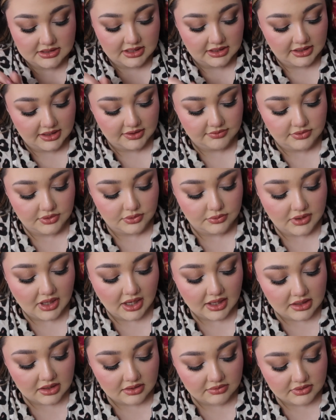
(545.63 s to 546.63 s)
They give you
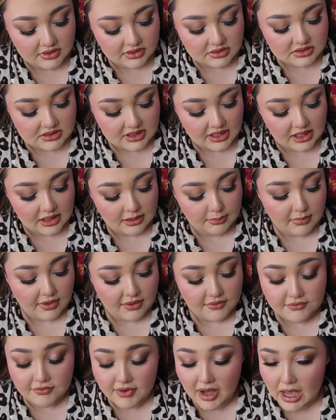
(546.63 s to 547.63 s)
kind of the same
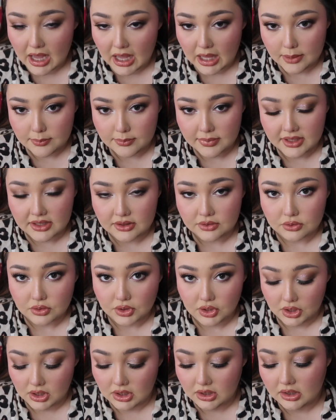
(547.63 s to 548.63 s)
vibe and
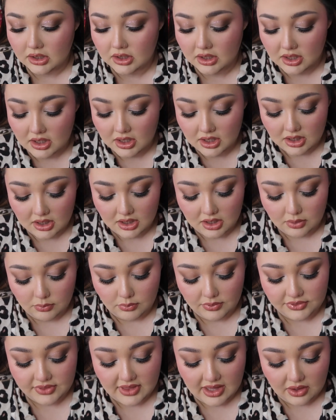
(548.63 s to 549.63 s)
look
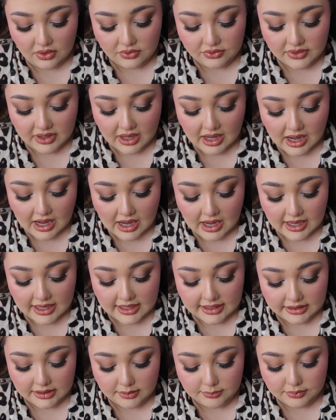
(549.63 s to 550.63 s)
without the
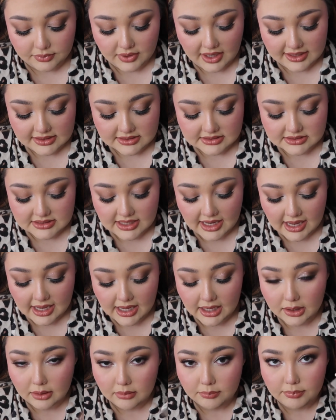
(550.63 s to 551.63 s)
high price
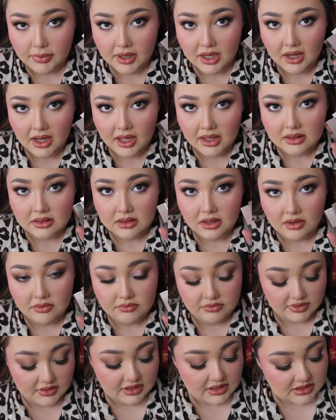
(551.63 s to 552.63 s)
tag. But I
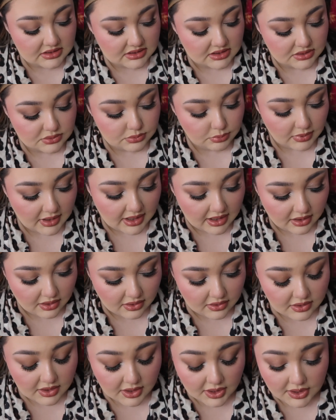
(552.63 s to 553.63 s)
love these as
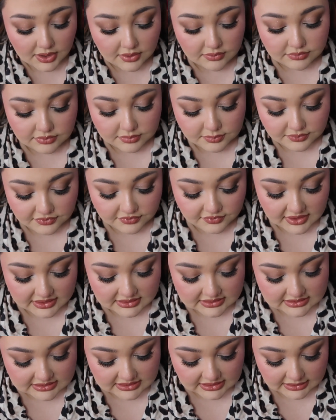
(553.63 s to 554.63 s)
well from
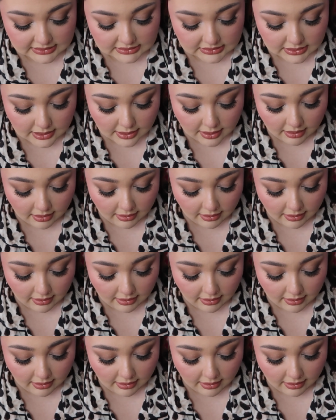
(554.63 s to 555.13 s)
Fenty.